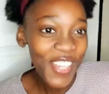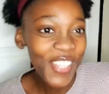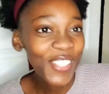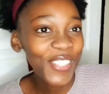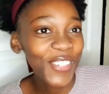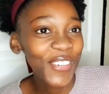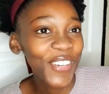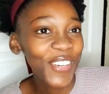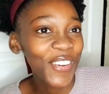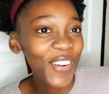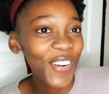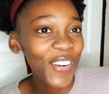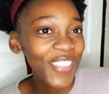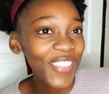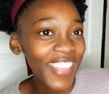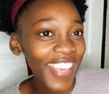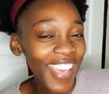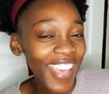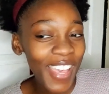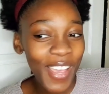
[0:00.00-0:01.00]
So we go
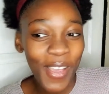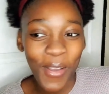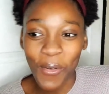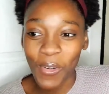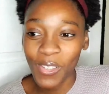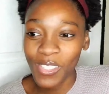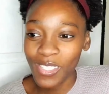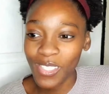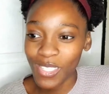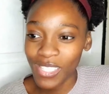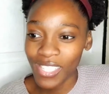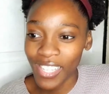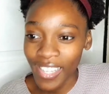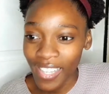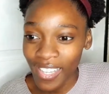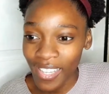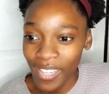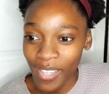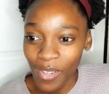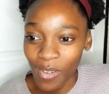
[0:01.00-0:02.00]
there, we
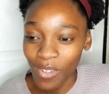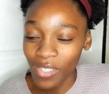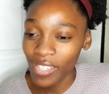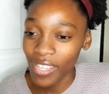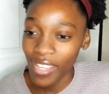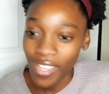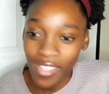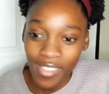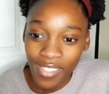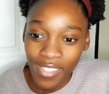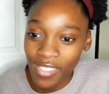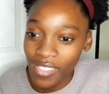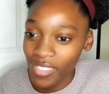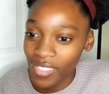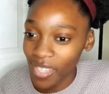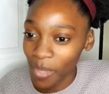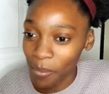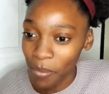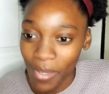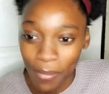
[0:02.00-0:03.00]
see, okay,
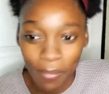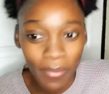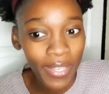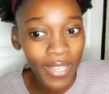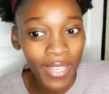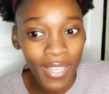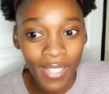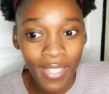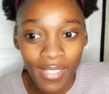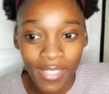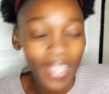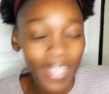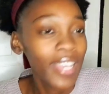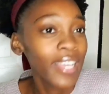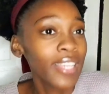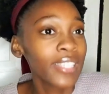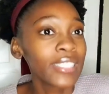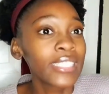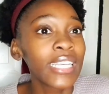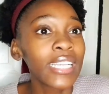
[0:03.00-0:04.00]
there's ama bed,
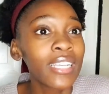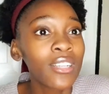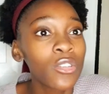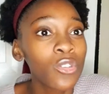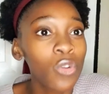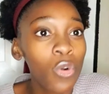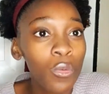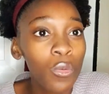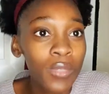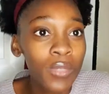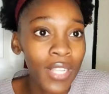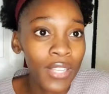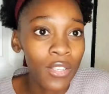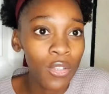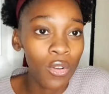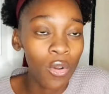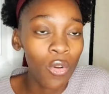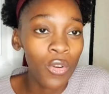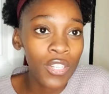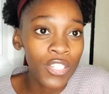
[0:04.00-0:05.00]
single rooms, like
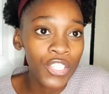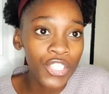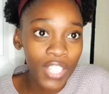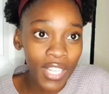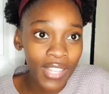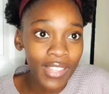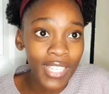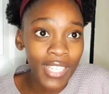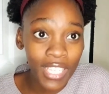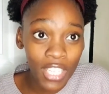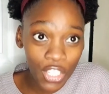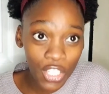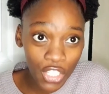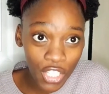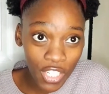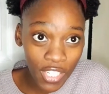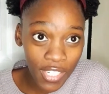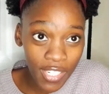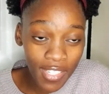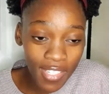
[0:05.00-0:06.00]
you only share the
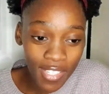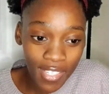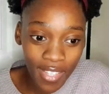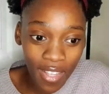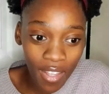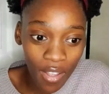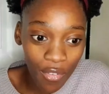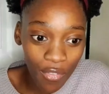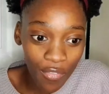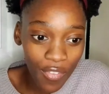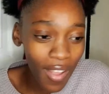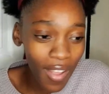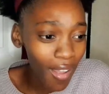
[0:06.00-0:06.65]
kitchen and stuff.